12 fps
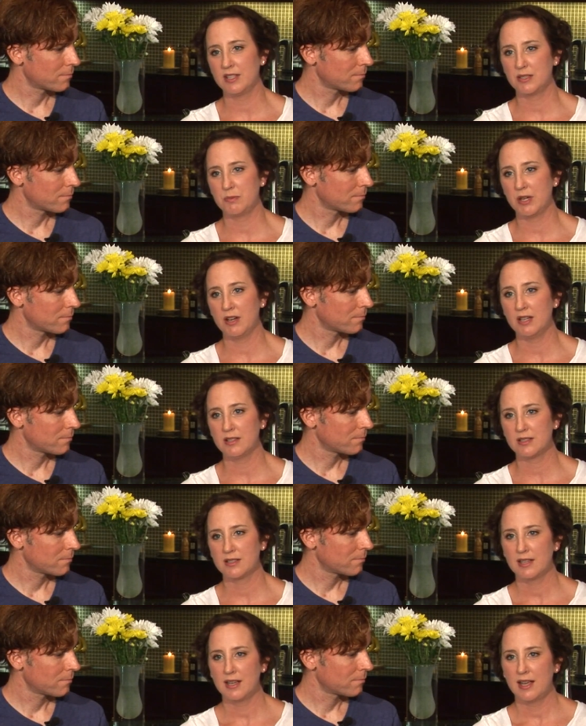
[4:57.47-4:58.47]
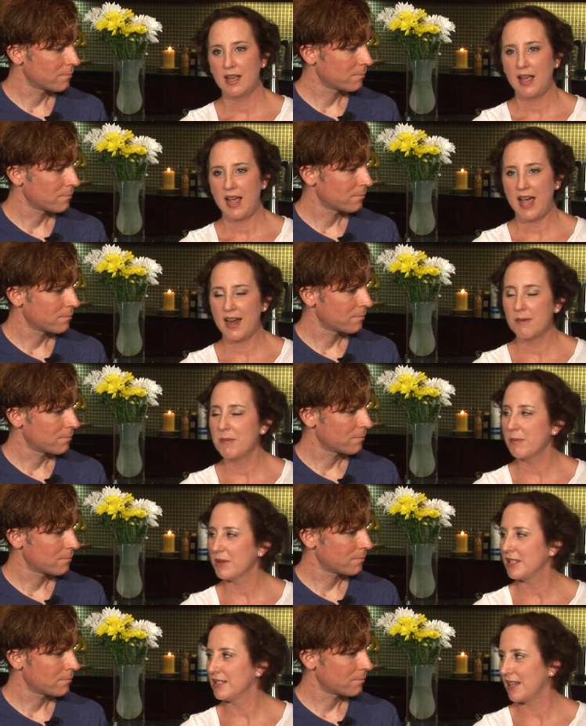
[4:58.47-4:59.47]
Speaker 1: experience. And I remember
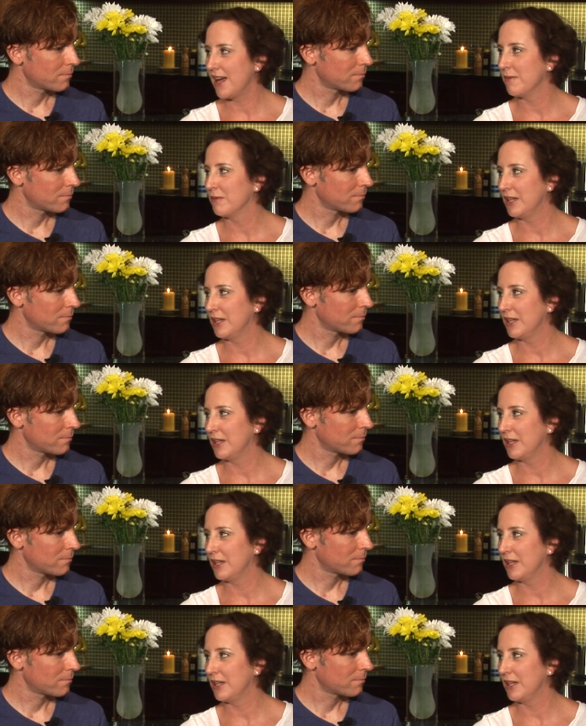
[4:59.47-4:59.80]
at the time